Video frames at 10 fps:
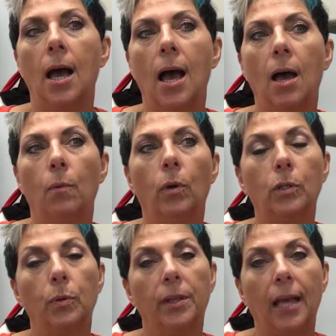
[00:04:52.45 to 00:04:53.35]
I
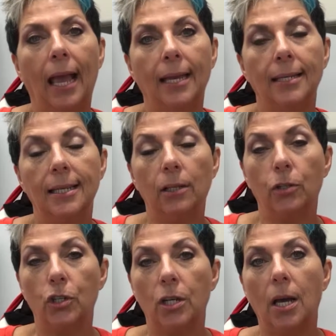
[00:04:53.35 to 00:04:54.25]
worked with a
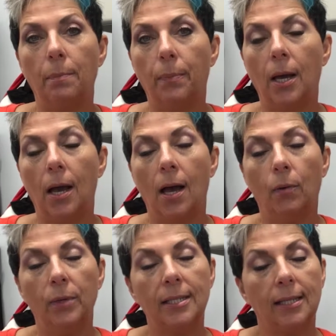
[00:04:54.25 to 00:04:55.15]
dealership
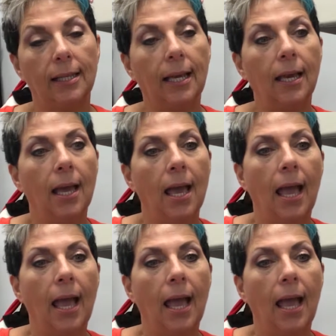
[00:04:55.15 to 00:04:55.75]
recently,